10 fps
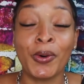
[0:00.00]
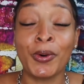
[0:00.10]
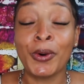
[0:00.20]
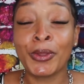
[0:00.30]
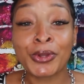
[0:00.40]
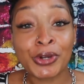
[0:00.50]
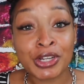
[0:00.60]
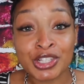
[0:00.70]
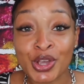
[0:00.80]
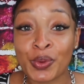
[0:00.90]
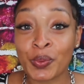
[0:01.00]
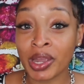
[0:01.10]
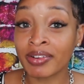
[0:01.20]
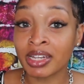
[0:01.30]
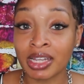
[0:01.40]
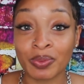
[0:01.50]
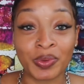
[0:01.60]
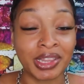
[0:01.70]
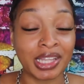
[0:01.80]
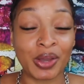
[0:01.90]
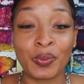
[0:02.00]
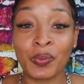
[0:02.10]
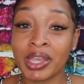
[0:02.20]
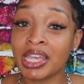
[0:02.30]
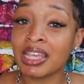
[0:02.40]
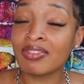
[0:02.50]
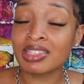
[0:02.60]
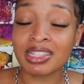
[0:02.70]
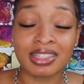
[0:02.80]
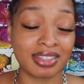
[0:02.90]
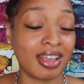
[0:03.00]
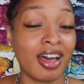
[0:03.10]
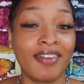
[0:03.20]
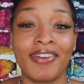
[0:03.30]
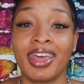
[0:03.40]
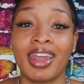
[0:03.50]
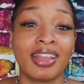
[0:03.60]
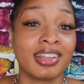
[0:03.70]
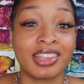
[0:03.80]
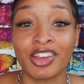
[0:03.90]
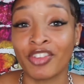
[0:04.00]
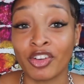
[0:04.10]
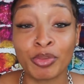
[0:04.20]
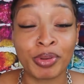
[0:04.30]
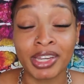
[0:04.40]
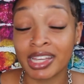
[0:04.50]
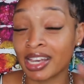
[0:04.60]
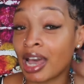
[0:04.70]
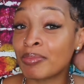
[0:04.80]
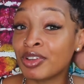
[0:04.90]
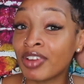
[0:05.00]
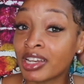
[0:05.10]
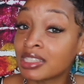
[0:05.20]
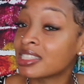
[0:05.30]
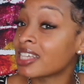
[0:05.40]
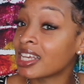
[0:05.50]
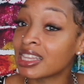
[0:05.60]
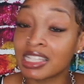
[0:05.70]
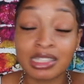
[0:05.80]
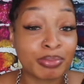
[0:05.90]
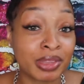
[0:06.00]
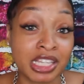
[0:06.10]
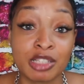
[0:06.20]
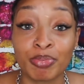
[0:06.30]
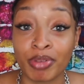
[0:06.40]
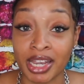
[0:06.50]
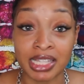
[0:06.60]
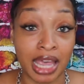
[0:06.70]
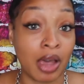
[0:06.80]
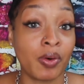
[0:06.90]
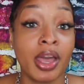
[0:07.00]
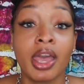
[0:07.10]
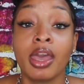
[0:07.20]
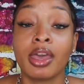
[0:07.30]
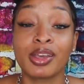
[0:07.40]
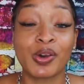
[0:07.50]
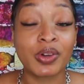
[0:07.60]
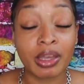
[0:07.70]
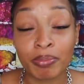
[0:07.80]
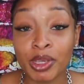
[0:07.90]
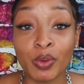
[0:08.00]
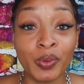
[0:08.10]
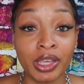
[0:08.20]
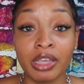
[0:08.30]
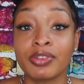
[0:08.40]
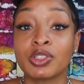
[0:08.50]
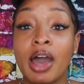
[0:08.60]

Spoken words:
All the girls are wearing it with their weaves and stuff, and I think they're very pretty. It got me ready to take these braids out and go get me a weave so